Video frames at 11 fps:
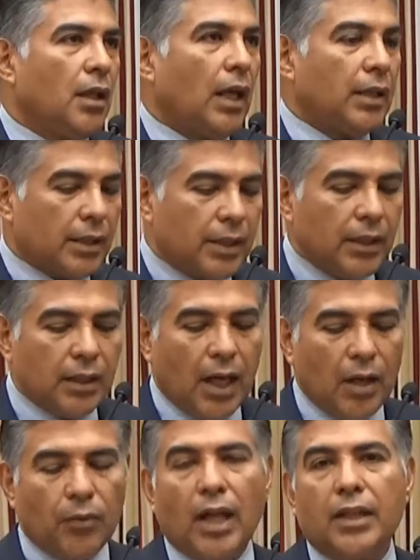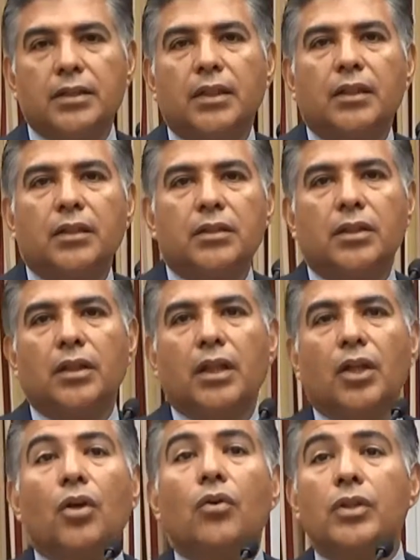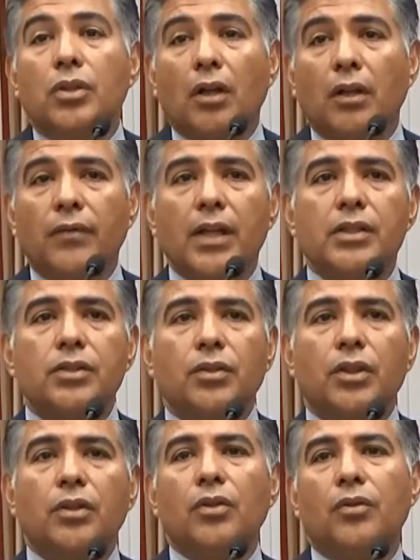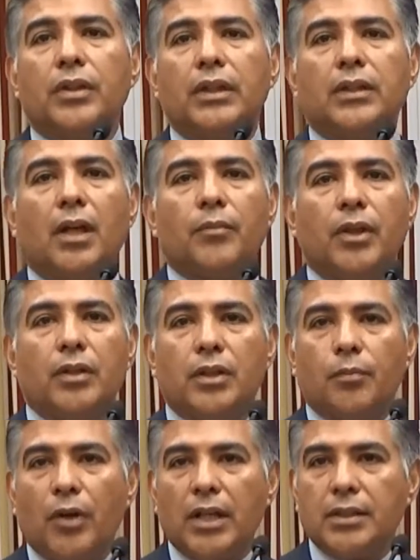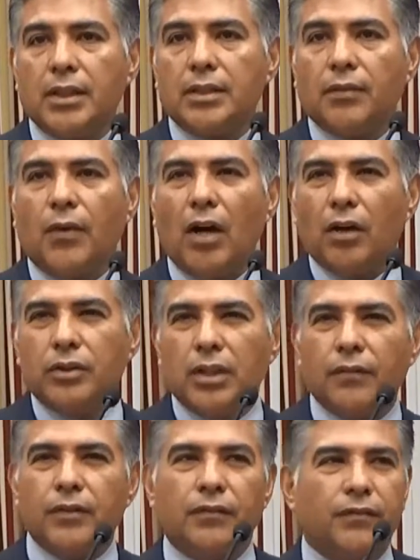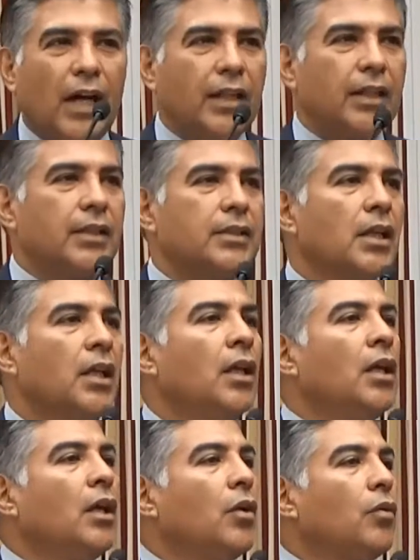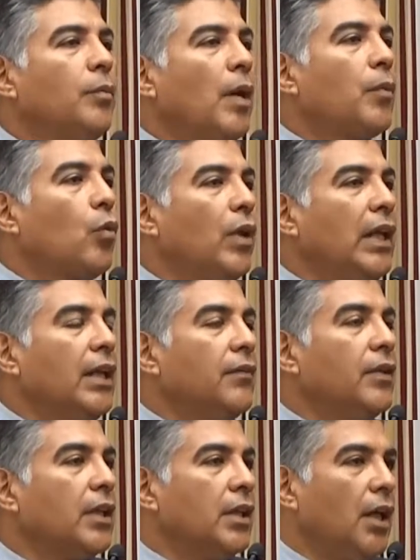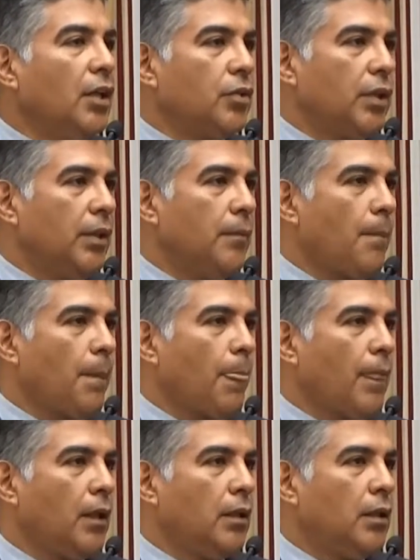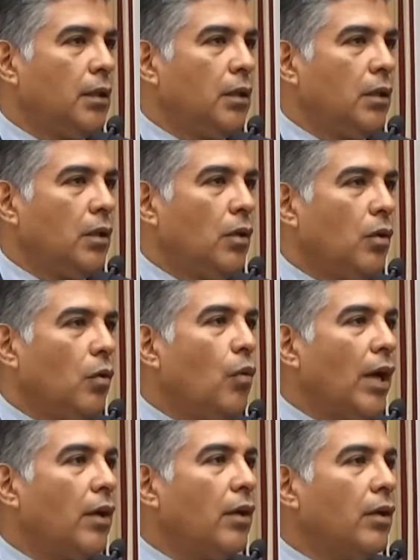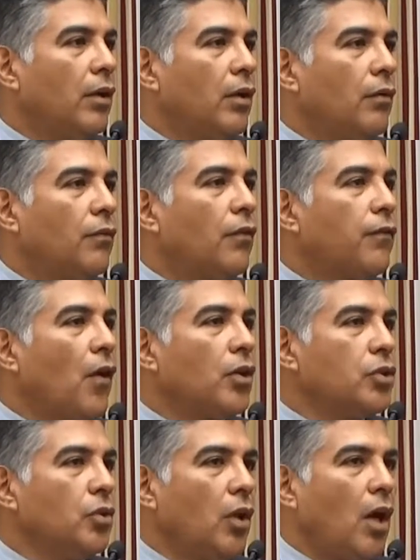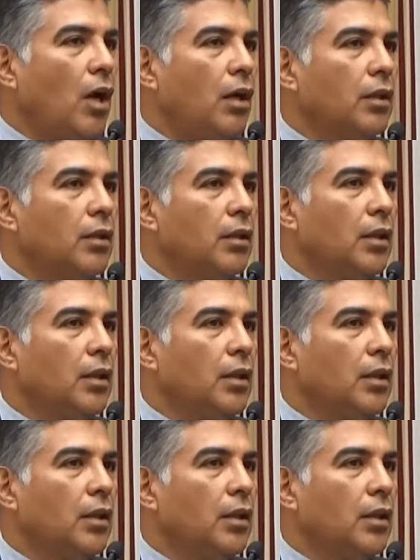And the thing that I would like to encourage all of us, so that you don't think that I'm here to depress us about how tough the fight is, remember, we live in a country where for far too long,